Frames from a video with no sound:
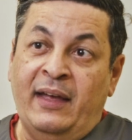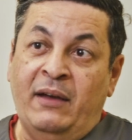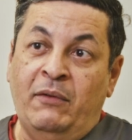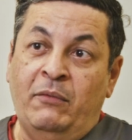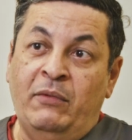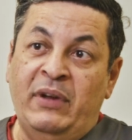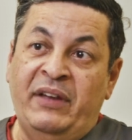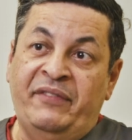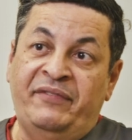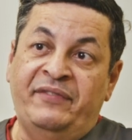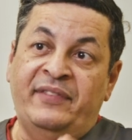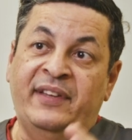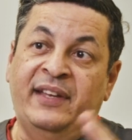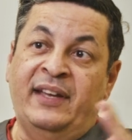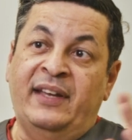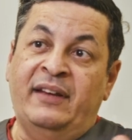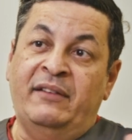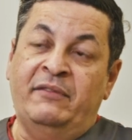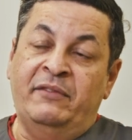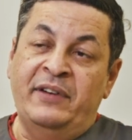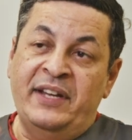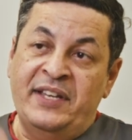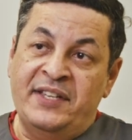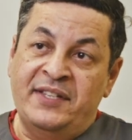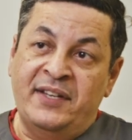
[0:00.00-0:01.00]
with the
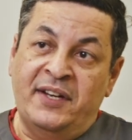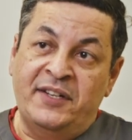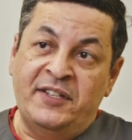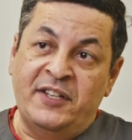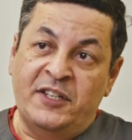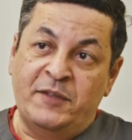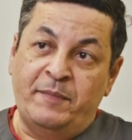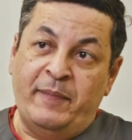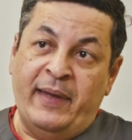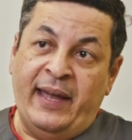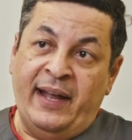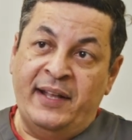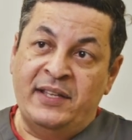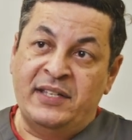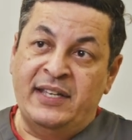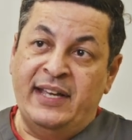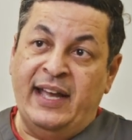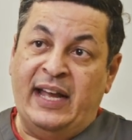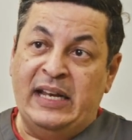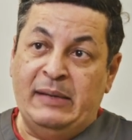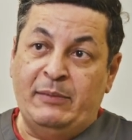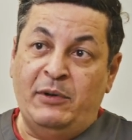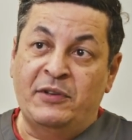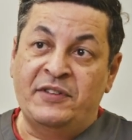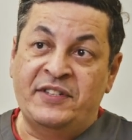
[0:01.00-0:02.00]
research aspects in
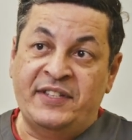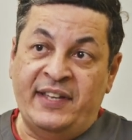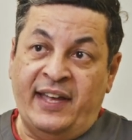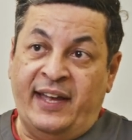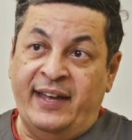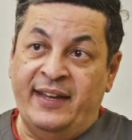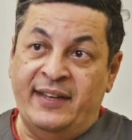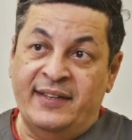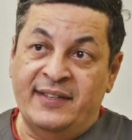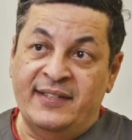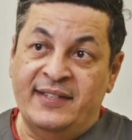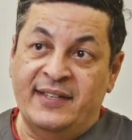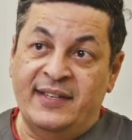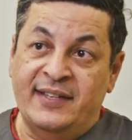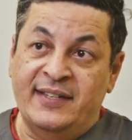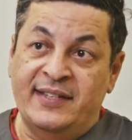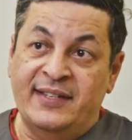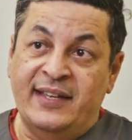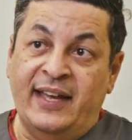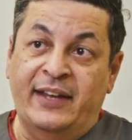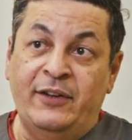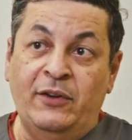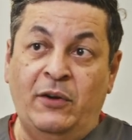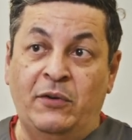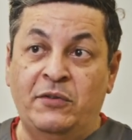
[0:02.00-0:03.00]
animal sciences,
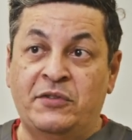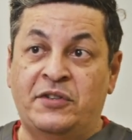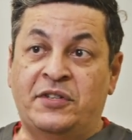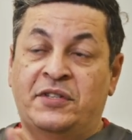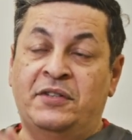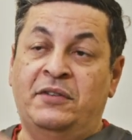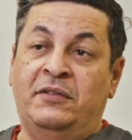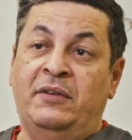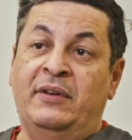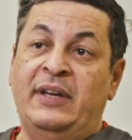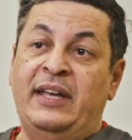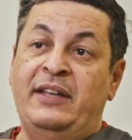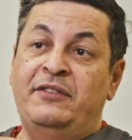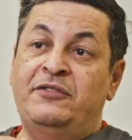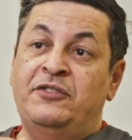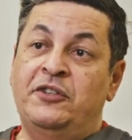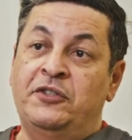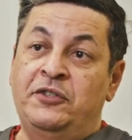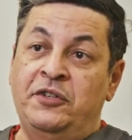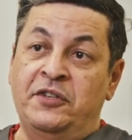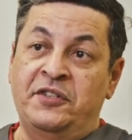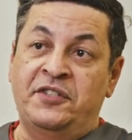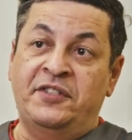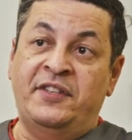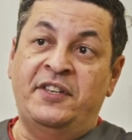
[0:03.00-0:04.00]
and also
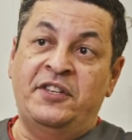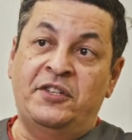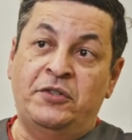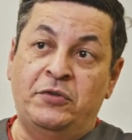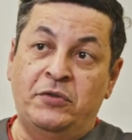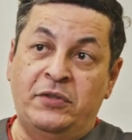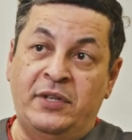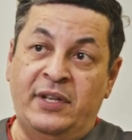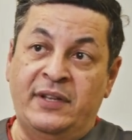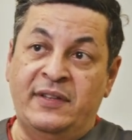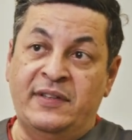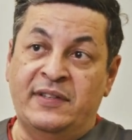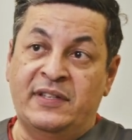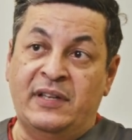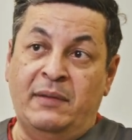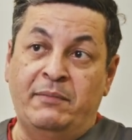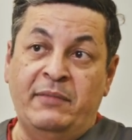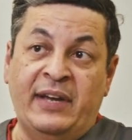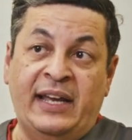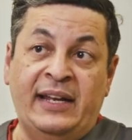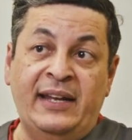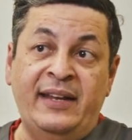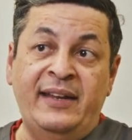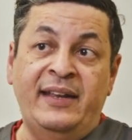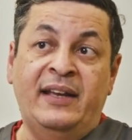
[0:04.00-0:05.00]
introduce the students some
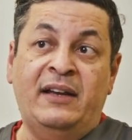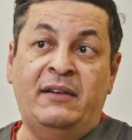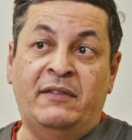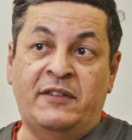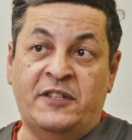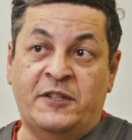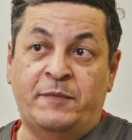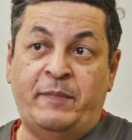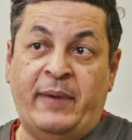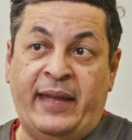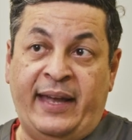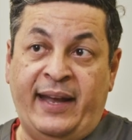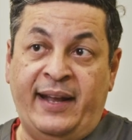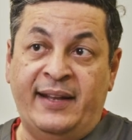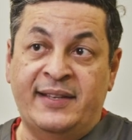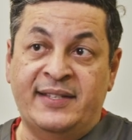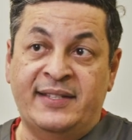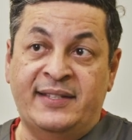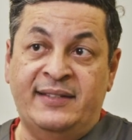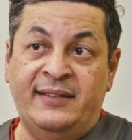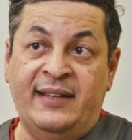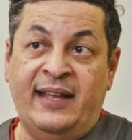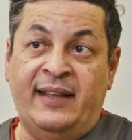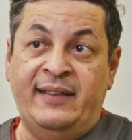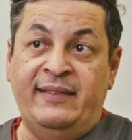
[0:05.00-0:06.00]
clinical aspects
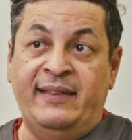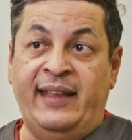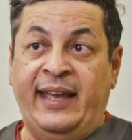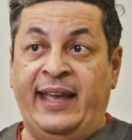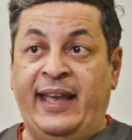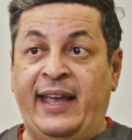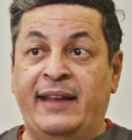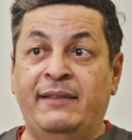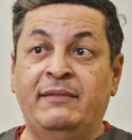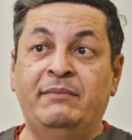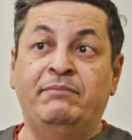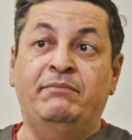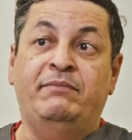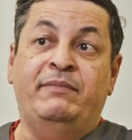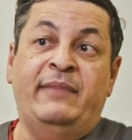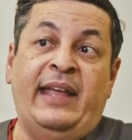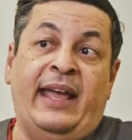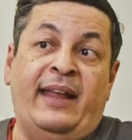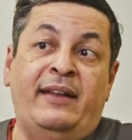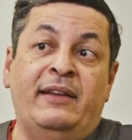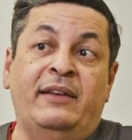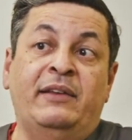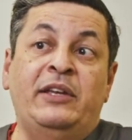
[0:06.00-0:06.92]
that they can then